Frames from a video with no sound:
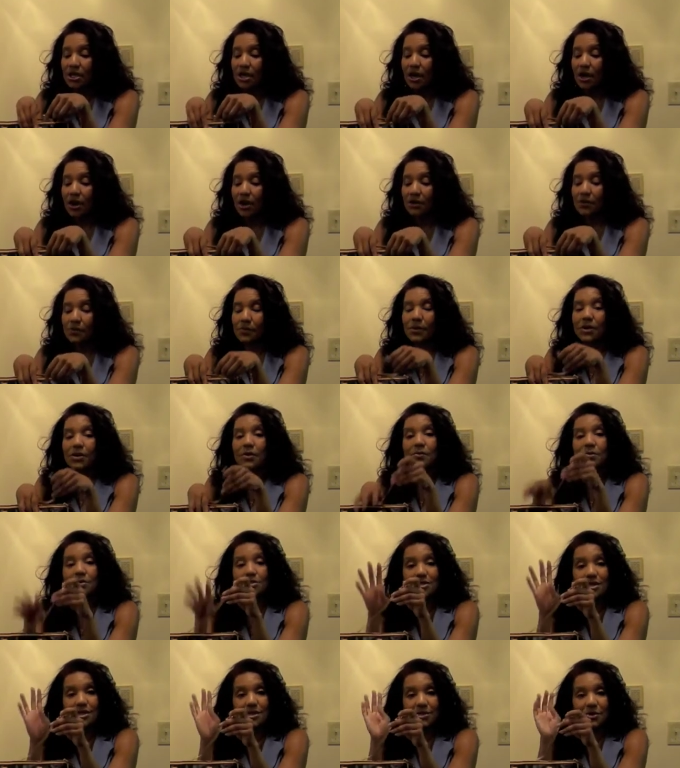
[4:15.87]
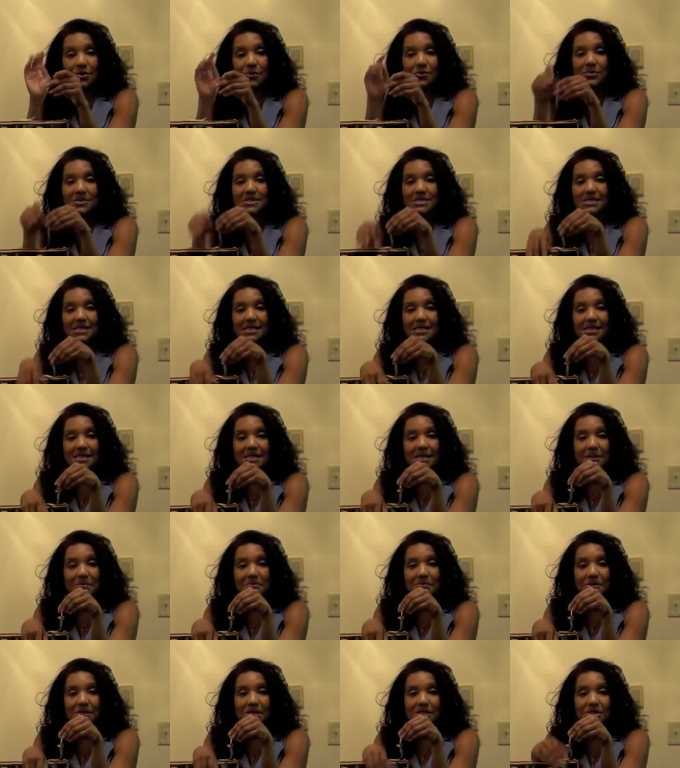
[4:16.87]
hardware, which I know was
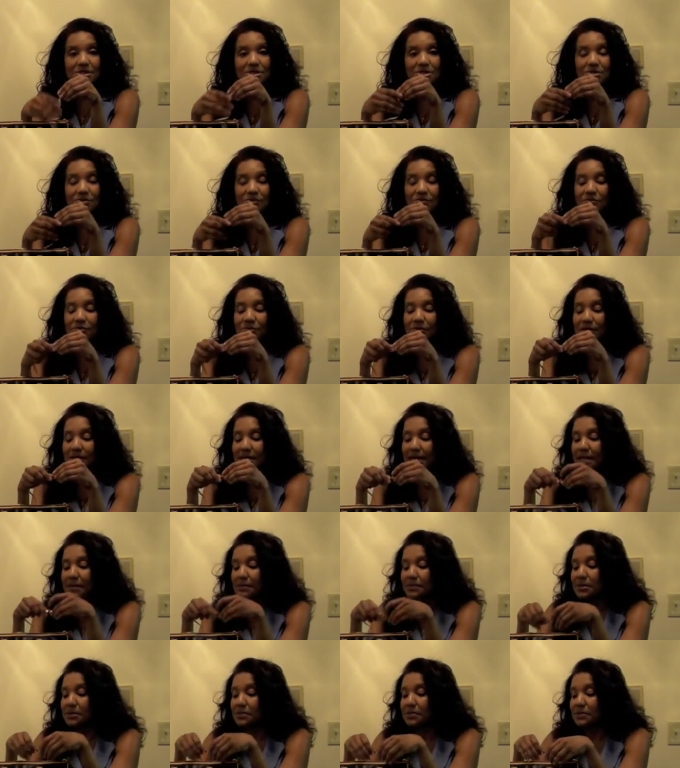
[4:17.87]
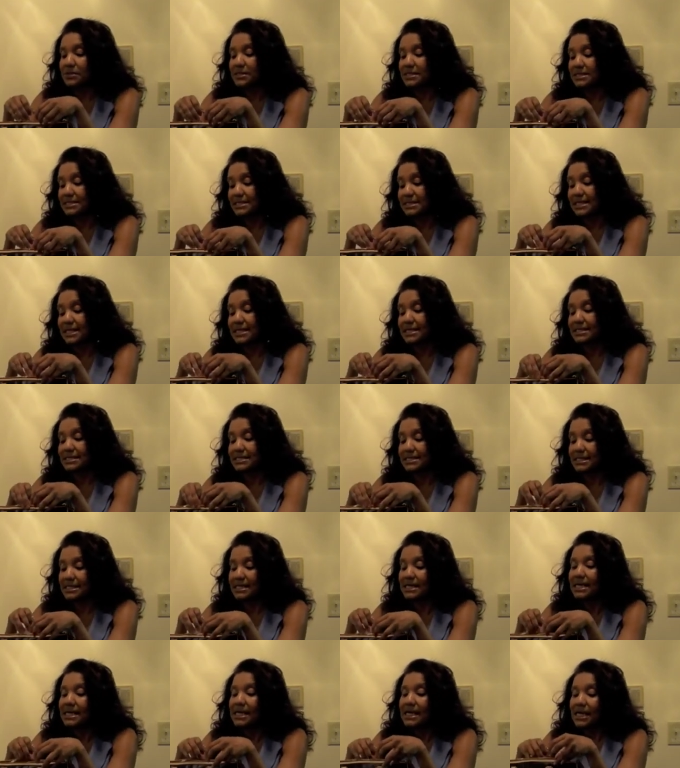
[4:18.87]
a big issue for a lot of people these days,
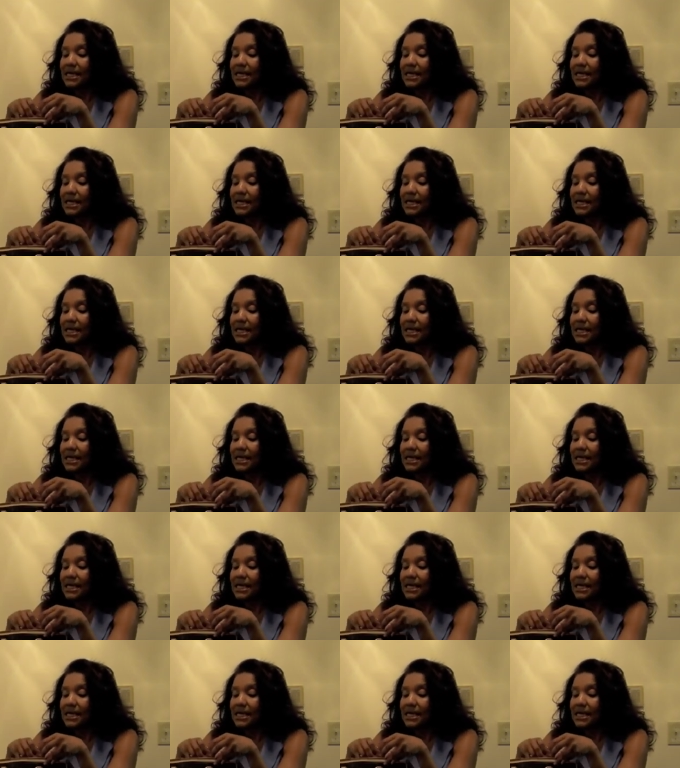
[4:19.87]
and